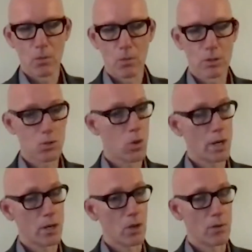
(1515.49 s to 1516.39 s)
which is
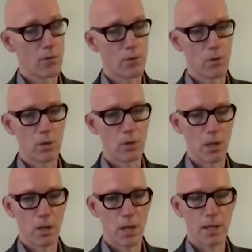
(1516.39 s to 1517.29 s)
quite a lot for
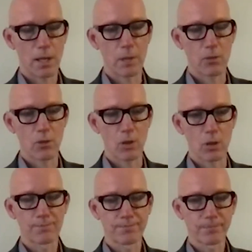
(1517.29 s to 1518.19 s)
an academic
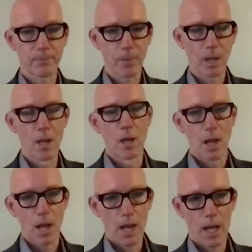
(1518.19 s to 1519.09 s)
journal.
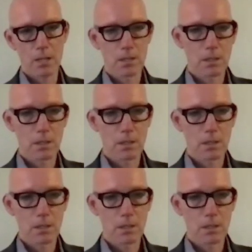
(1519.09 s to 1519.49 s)
And